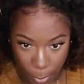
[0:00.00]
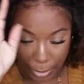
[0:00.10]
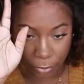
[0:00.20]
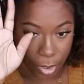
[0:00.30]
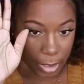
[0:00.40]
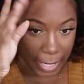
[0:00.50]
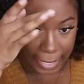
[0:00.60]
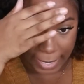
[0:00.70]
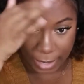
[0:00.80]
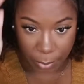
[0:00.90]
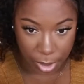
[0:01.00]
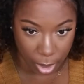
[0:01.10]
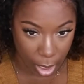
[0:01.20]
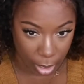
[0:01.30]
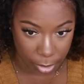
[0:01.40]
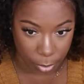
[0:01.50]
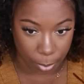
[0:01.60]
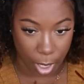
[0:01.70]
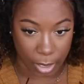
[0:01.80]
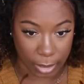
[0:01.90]
So be real light-handed with your
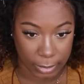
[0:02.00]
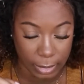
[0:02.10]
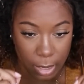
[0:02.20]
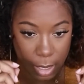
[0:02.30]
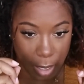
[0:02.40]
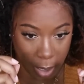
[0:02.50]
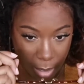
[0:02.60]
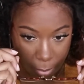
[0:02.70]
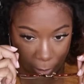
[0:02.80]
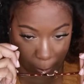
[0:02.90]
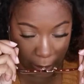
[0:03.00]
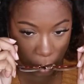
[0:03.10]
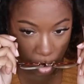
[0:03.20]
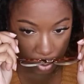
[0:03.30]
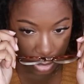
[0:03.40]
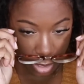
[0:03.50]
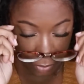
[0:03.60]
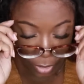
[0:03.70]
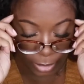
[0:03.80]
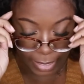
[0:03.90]
contour products, um, depending on the
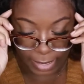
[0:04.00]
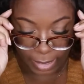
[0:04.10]
color of your lace.